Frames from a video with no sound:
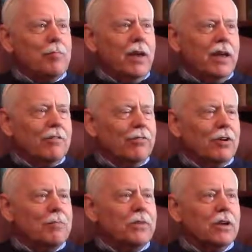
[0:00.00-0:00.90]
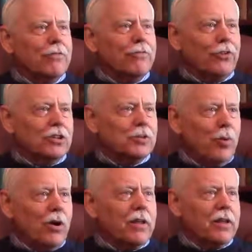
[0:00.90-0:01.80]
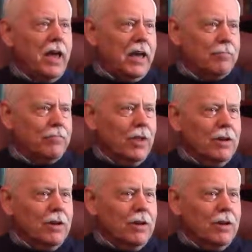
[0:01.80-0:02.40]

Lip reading: made from the first part of the name.